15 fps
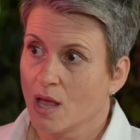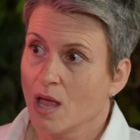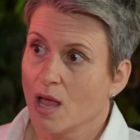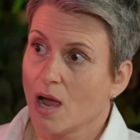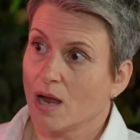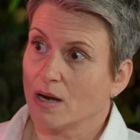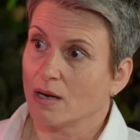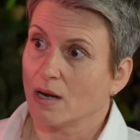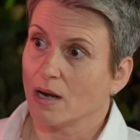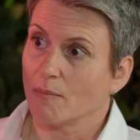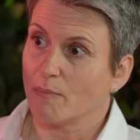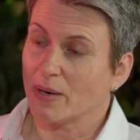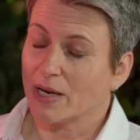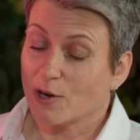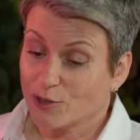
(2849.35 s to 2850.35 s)
and
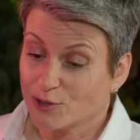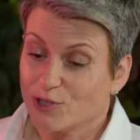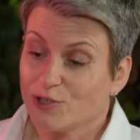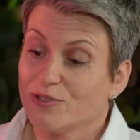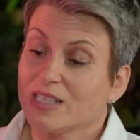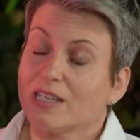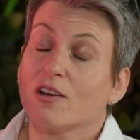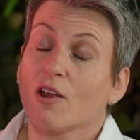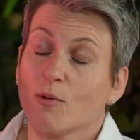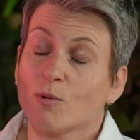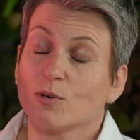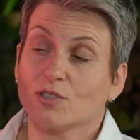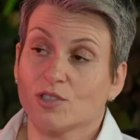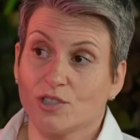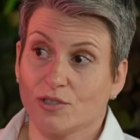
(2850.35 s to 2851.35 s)
because you didn't know
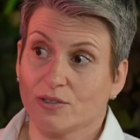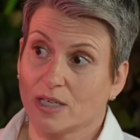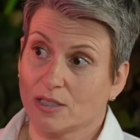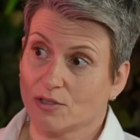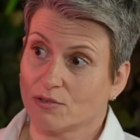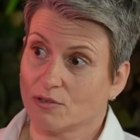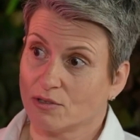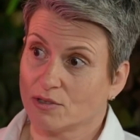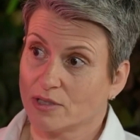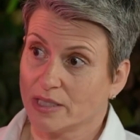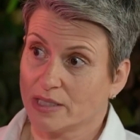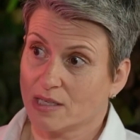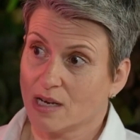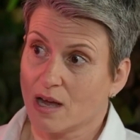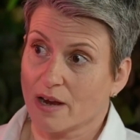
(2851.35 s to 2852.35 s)
what to do, that dog lost
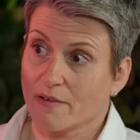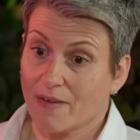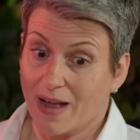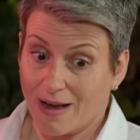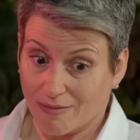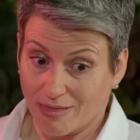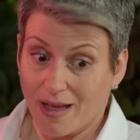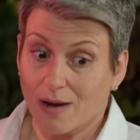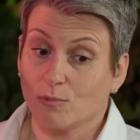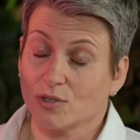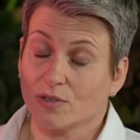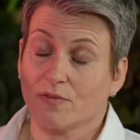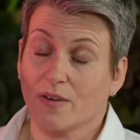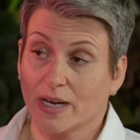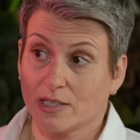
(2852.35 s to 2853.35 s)
its life, how that would
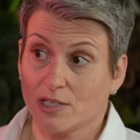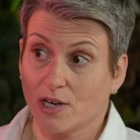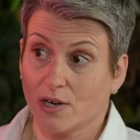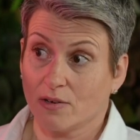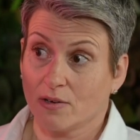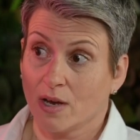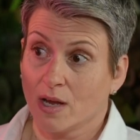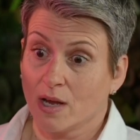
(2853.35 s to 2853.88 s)
affect you.